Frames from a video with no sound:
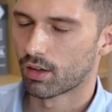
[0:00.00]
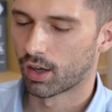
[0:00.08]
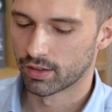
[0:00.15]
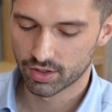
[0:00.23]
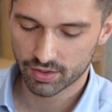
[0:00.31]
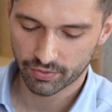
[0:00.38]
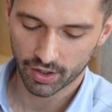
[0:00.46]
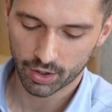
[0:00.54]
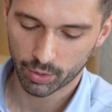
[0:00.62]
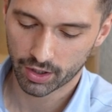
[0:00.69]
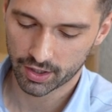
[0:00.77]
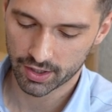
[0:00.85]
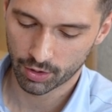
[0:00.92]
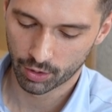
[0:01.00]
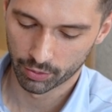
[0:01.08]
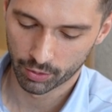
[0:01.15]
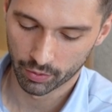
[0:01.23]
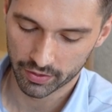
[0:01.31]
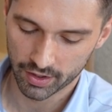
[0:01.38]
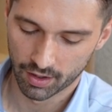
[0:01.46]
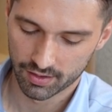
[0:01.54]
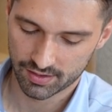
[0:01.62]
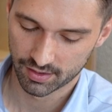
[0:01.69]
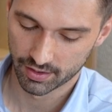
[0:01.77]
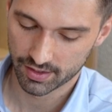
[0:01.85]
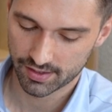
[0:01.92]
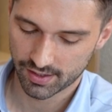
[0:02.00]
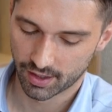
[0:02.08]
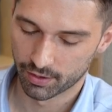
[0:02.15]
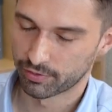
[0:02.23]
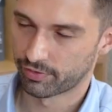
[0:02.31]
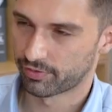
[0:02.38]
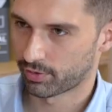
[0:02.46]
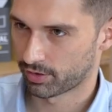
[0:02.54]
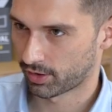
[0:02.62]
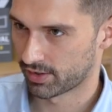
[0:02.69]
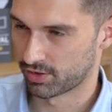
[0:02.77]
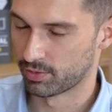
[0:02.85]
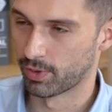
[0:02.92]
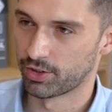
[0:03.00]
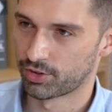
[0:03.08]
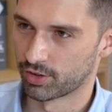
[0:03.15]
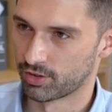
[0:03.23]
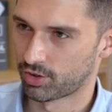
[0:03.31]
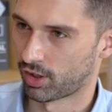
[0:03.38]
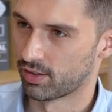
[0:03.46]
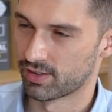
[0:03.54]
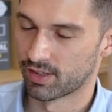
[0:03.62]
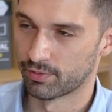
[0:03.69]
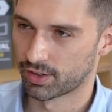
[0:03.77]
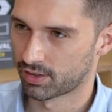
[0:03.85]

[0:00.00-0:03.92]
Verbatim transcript: And just very quickly on the arsenal itself, as you mentioned, China's never